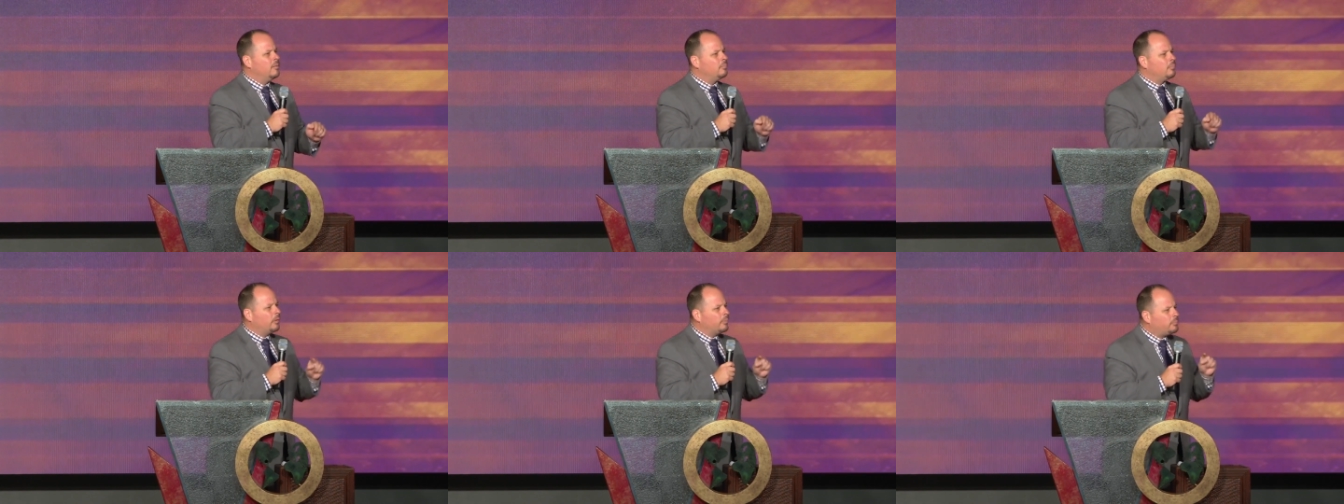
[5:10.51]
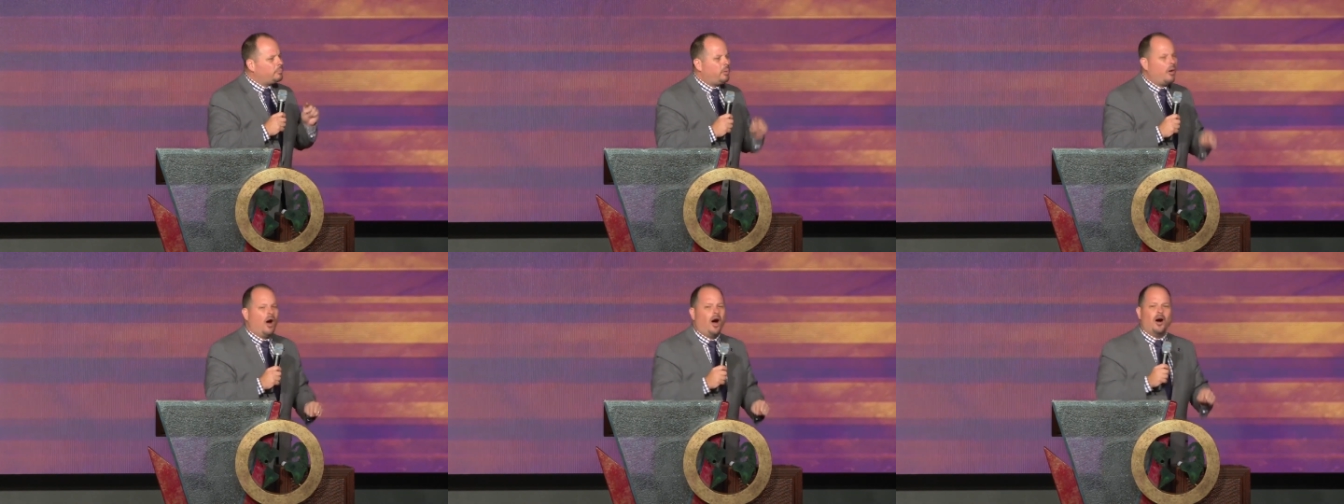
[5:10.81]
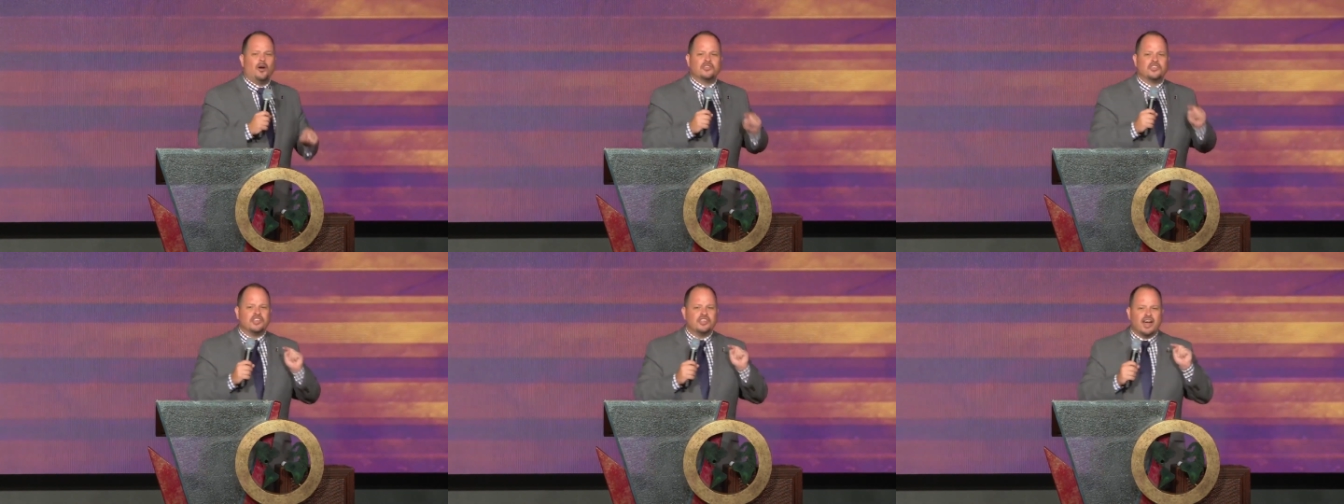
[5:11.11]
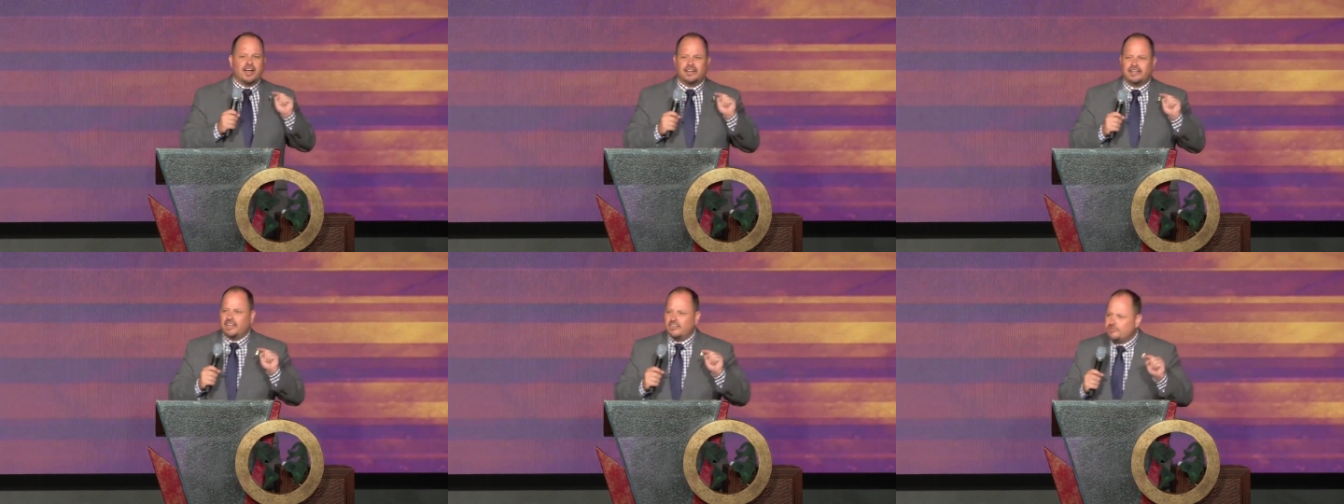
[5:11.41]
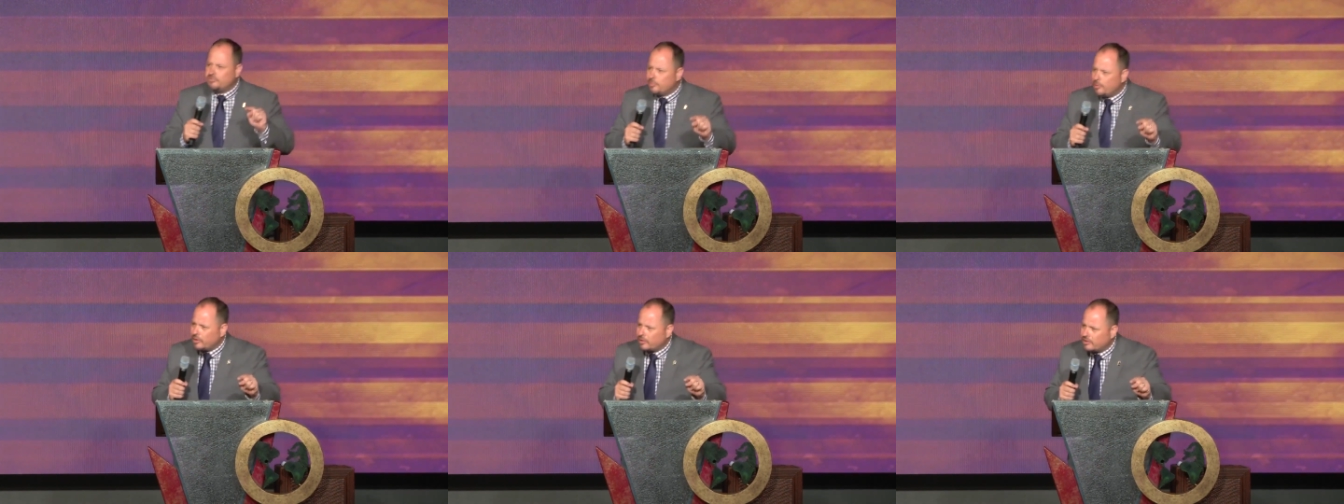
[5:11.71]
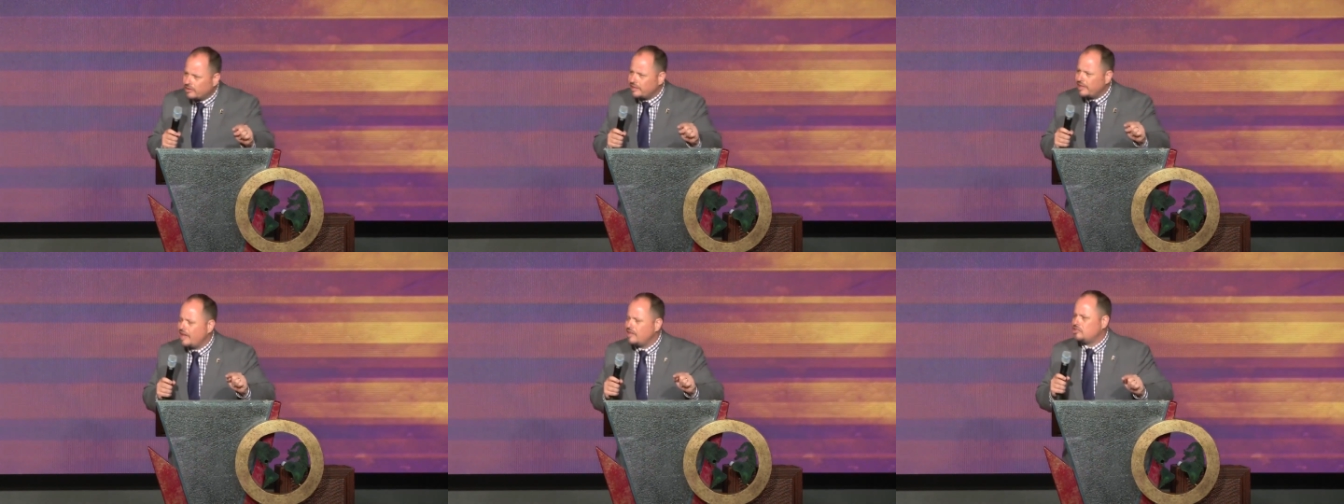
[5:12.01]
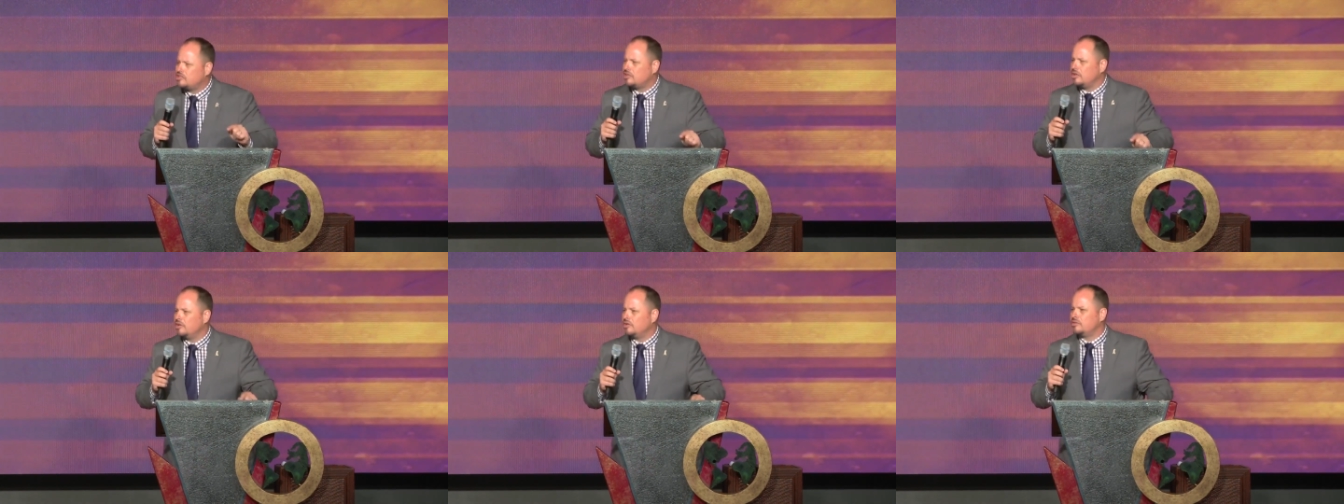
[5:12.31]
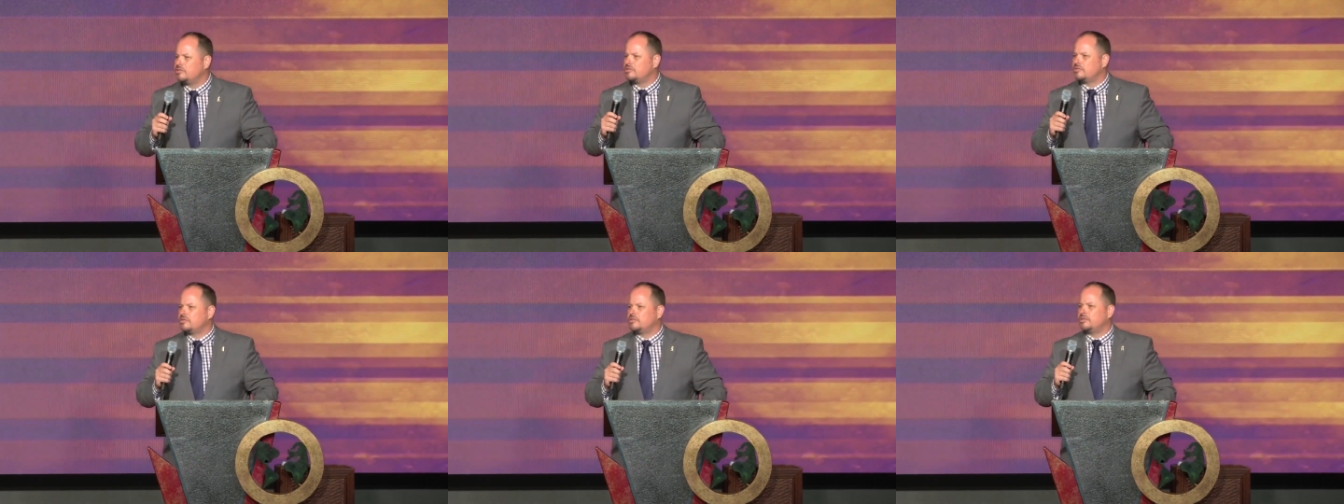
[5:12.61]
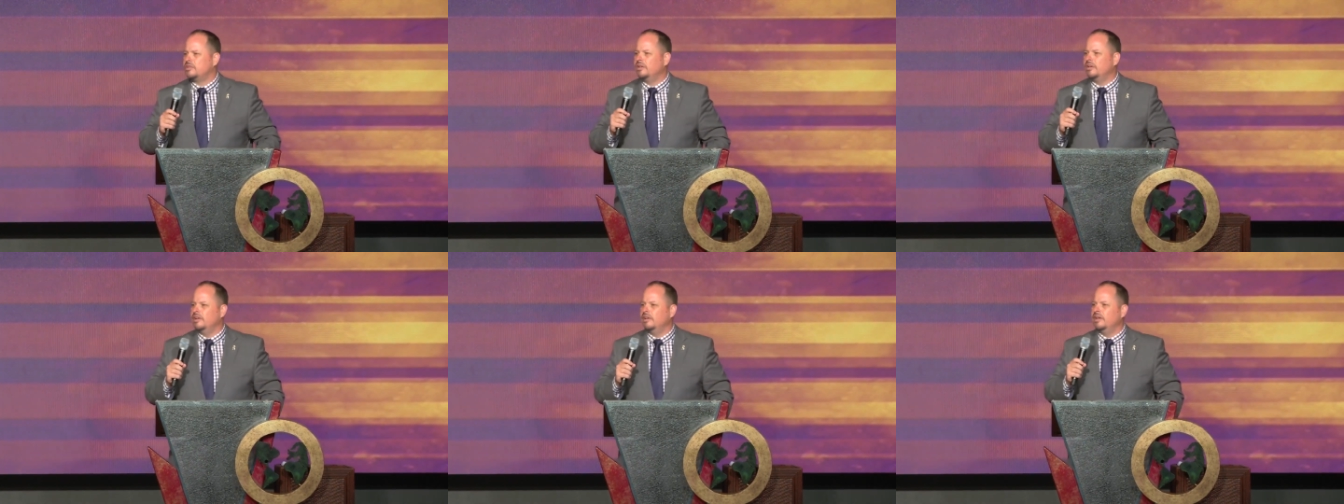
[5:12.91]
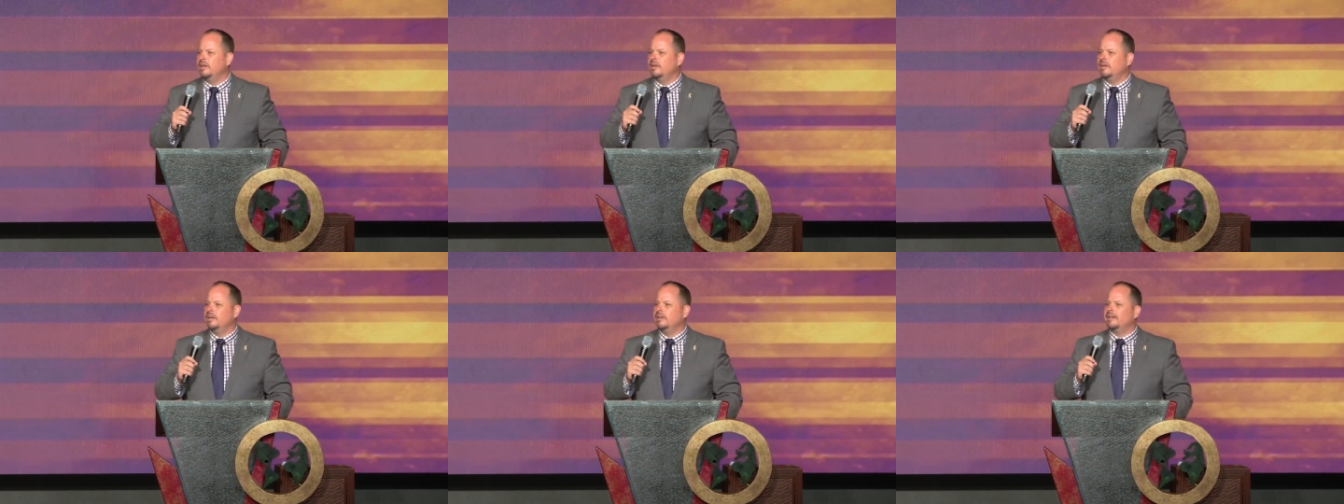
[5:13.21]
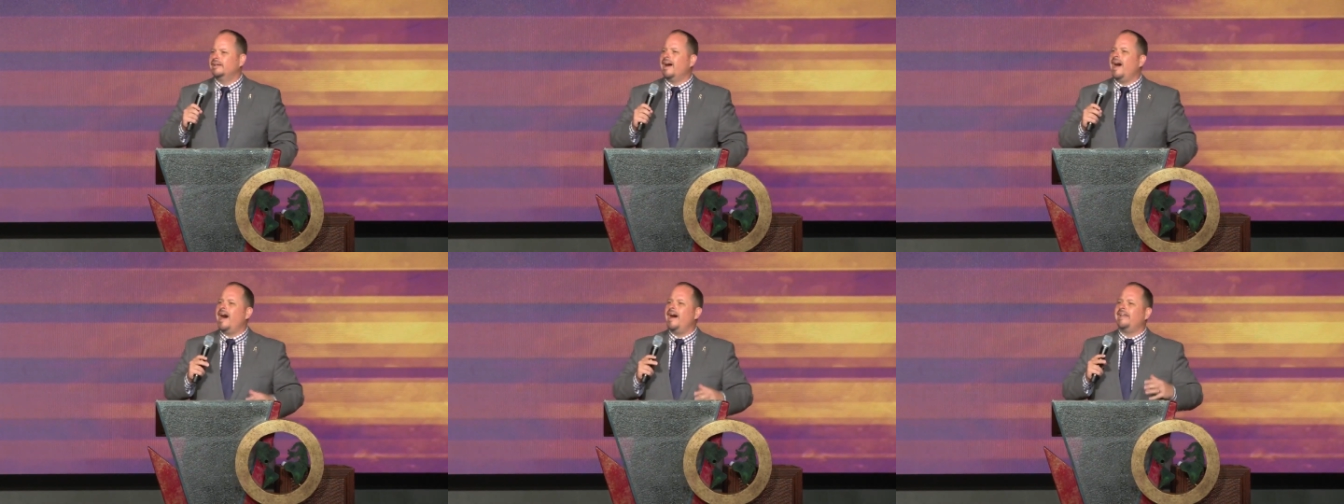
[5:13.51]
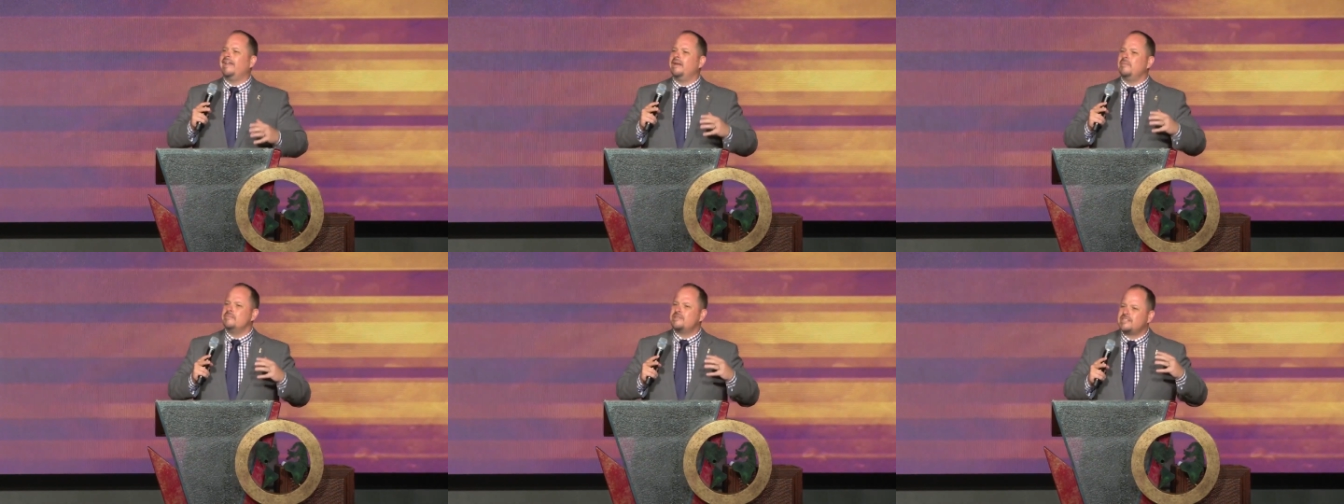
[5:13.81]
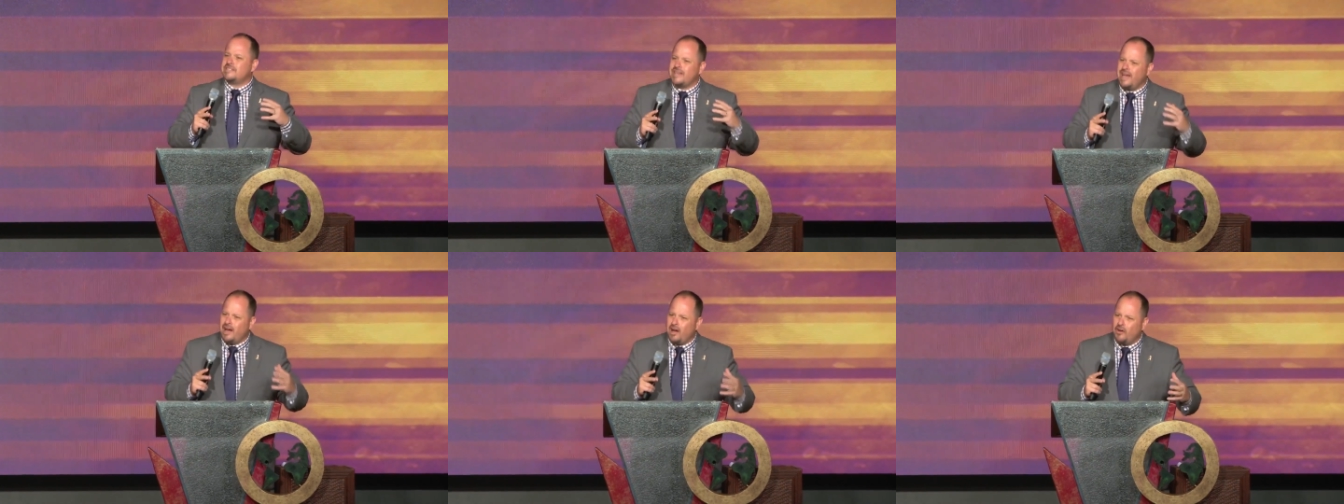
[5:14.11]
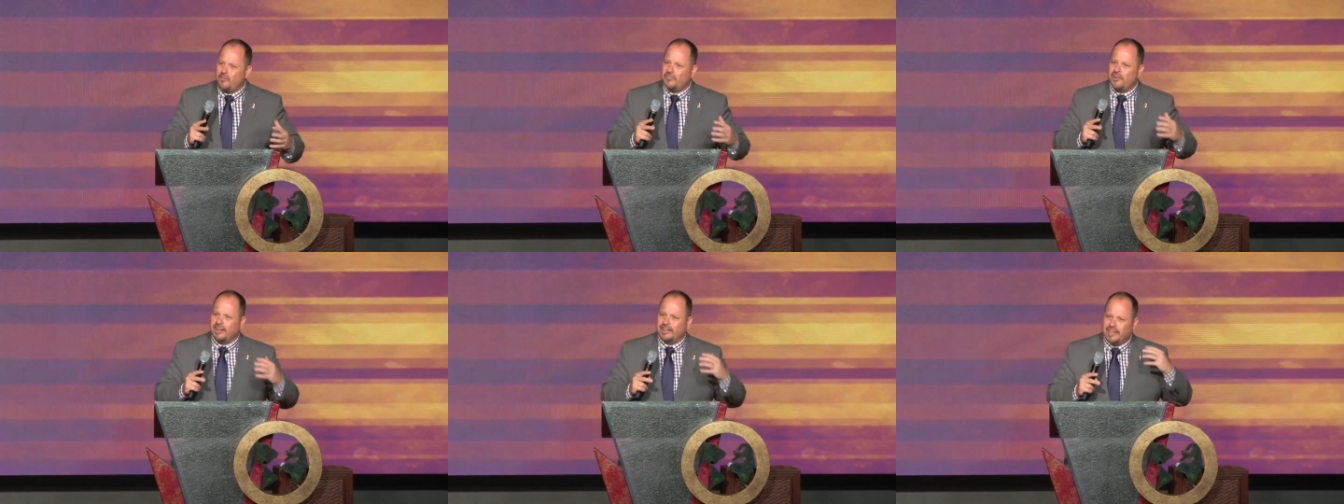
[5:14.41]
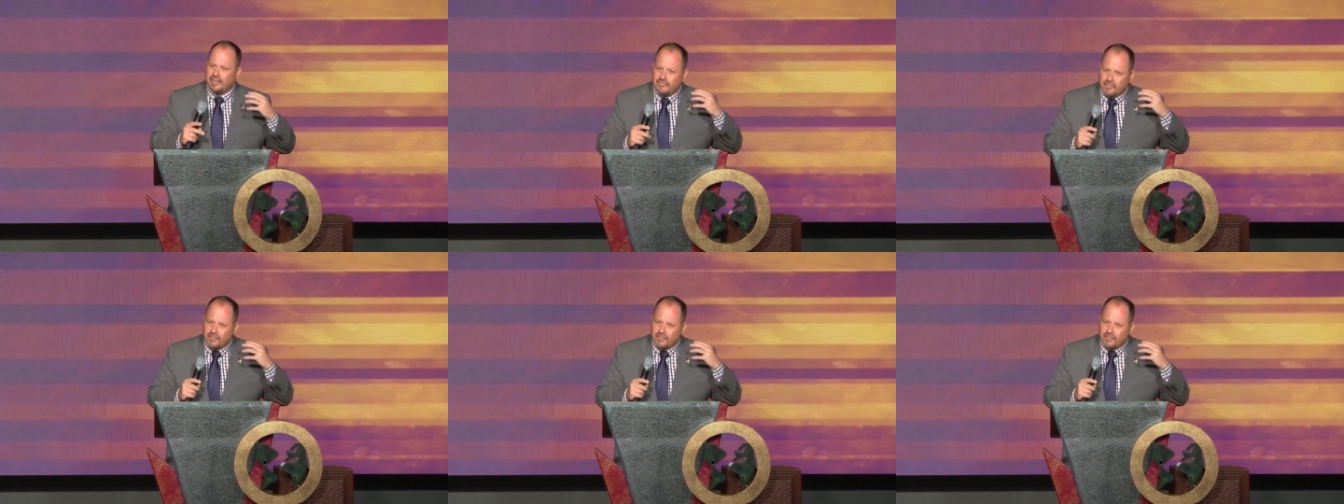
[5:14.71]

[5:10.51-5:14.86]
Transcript: but Paul did not give birth to that church. God himself had